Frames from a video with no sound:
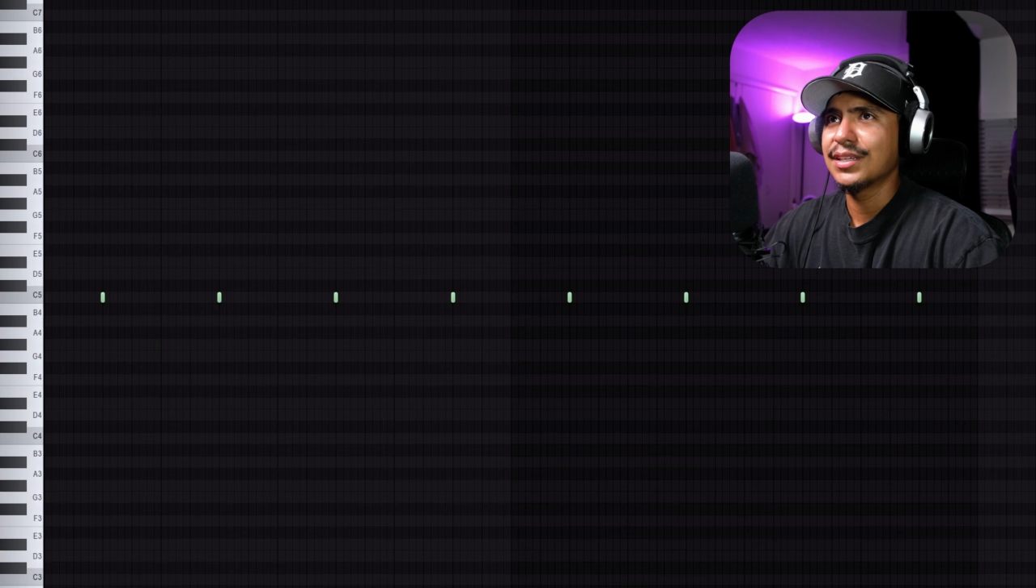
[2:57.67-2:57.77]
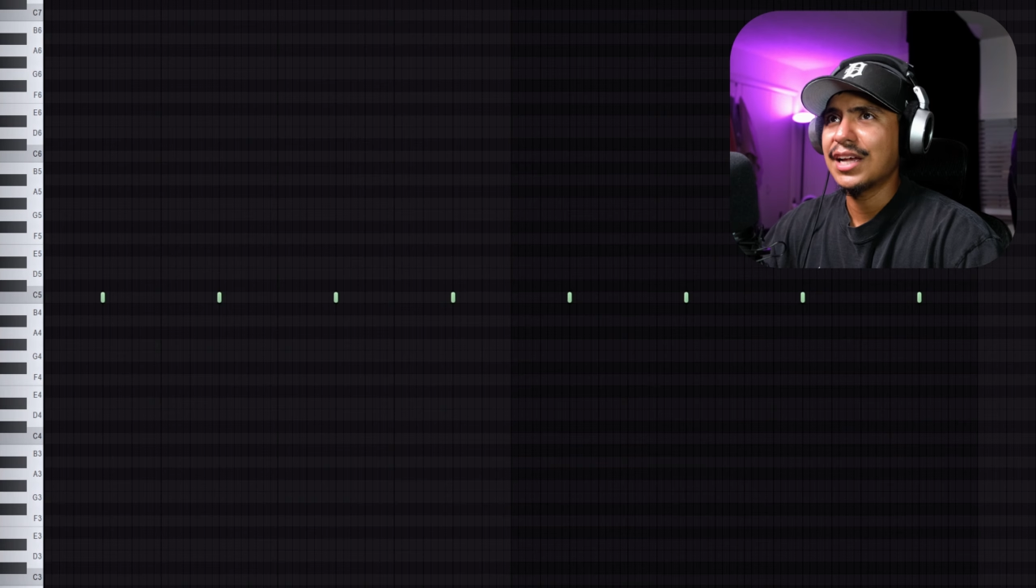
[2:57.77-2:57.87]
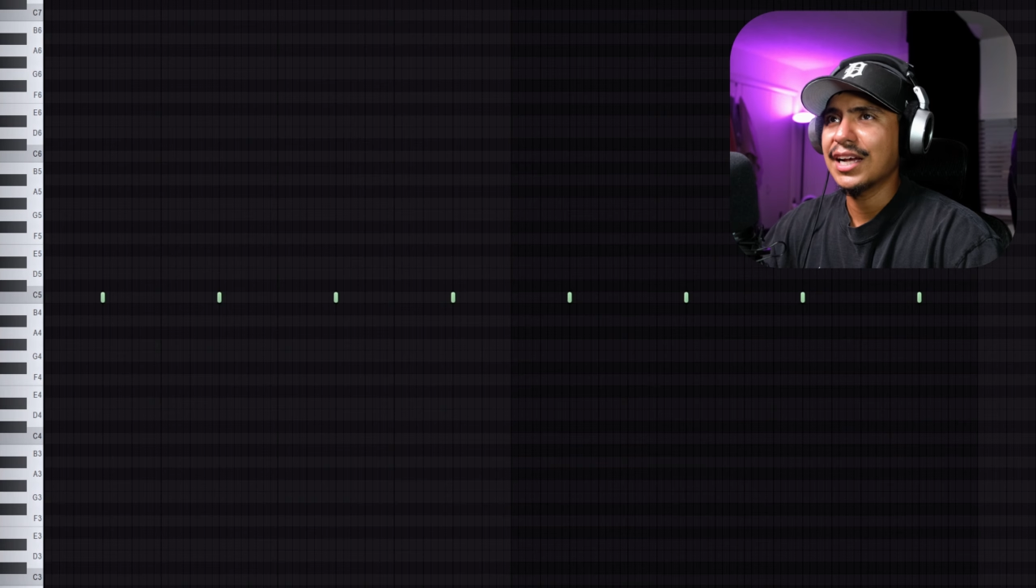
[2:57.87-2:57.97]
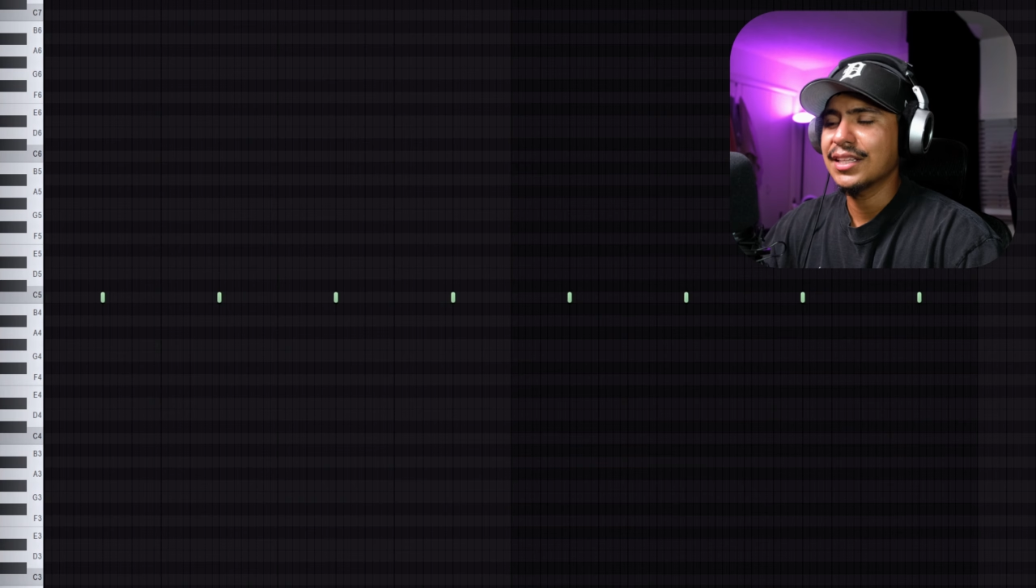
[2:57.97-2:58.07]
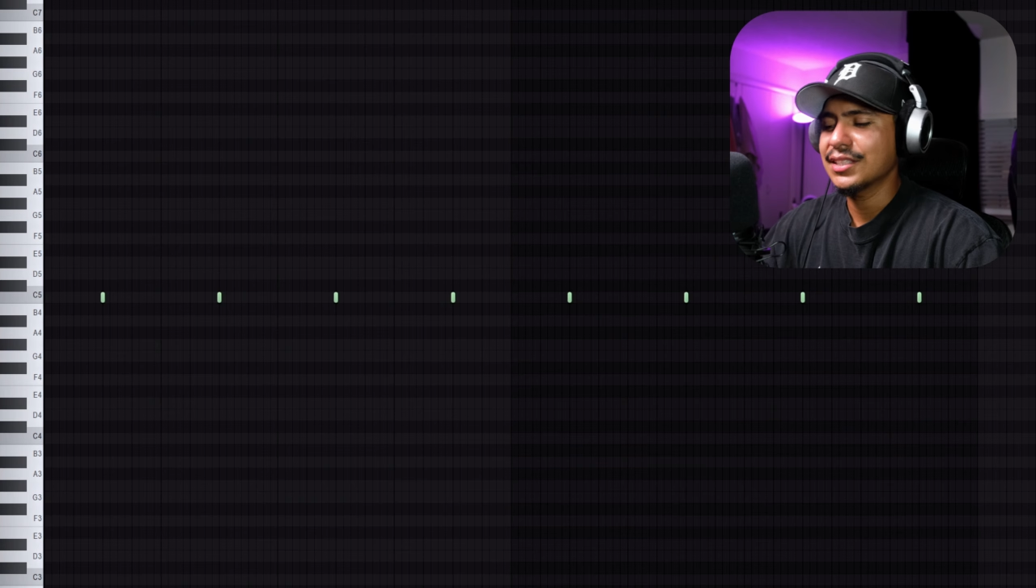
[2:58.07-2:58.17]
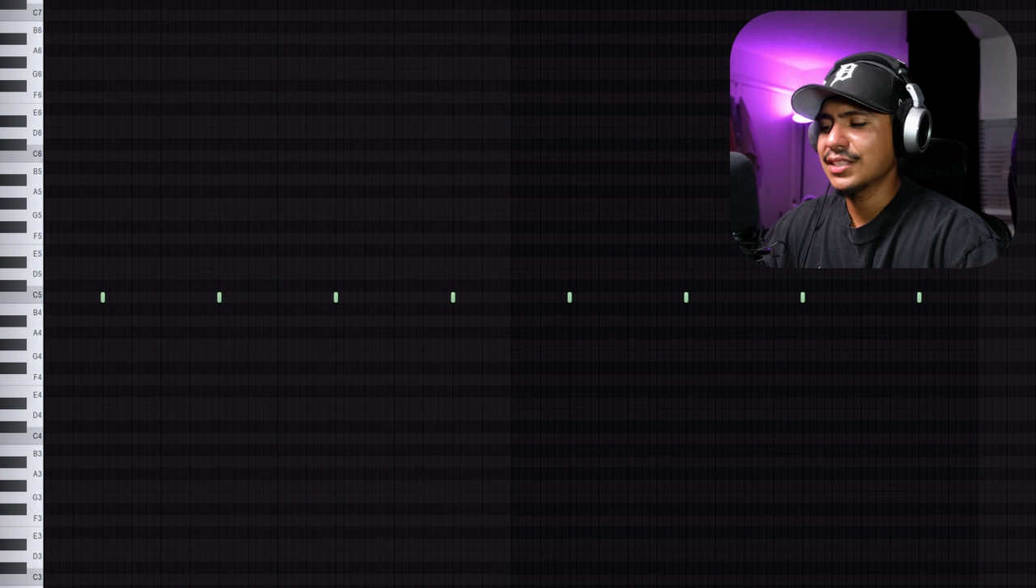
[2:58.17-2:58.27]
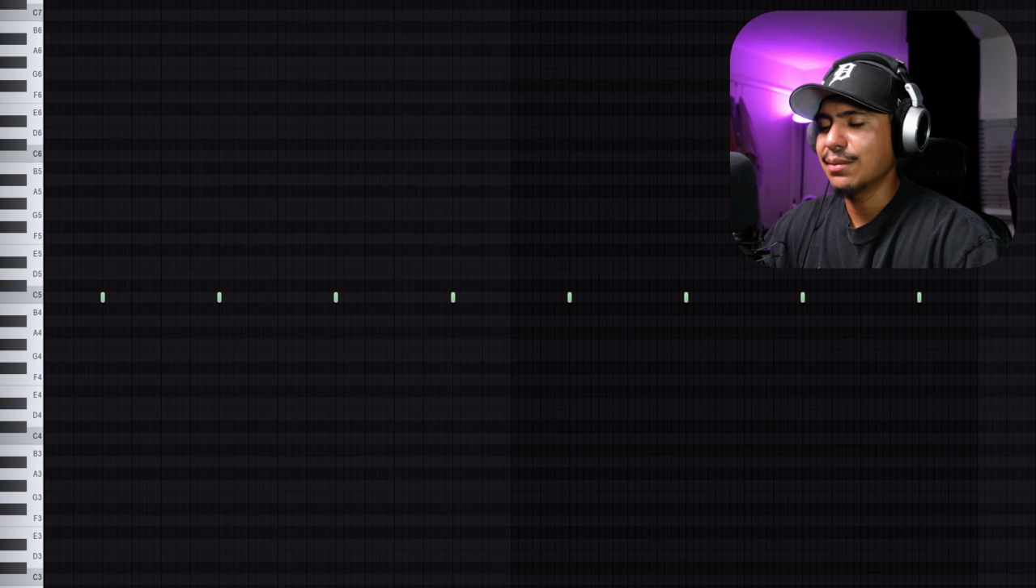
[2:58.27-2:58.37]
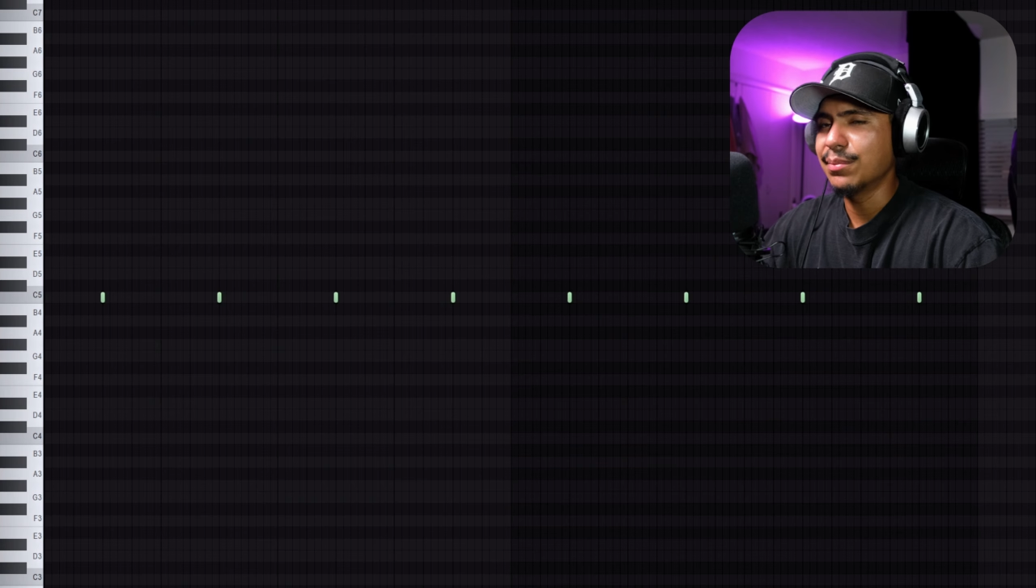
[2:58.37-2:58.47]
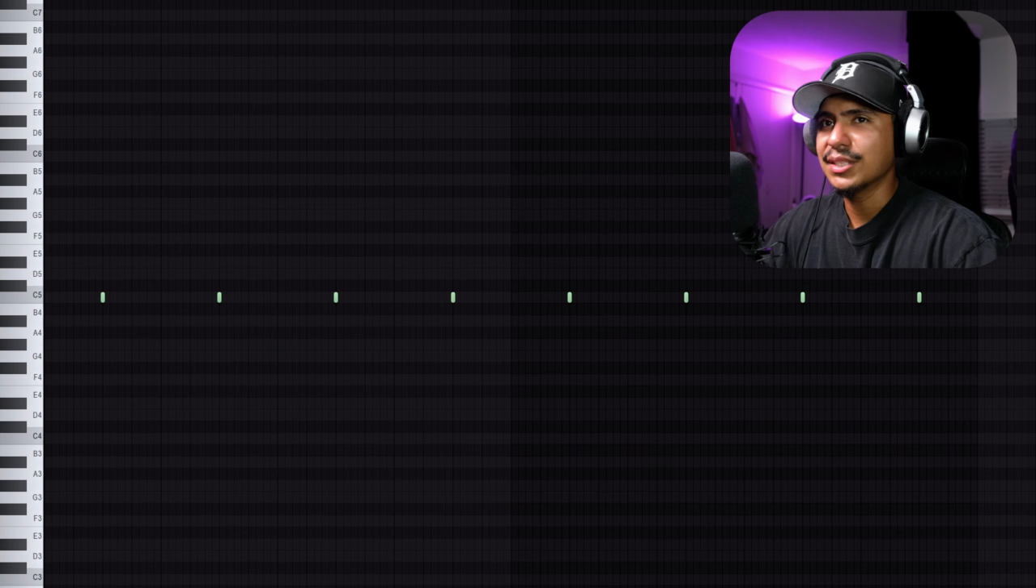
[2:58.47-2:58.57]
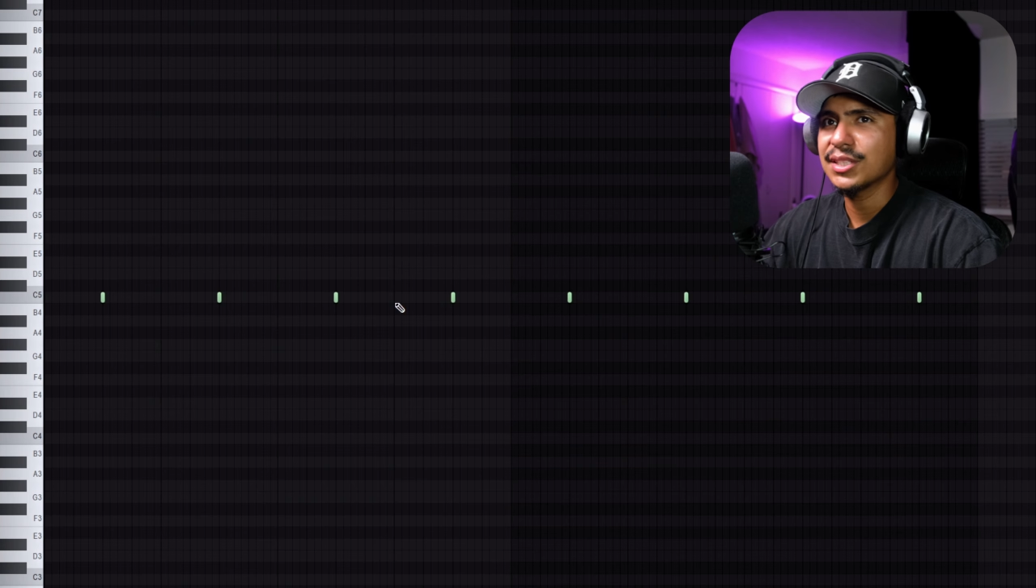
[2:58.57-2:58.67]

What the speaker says: got this Abyss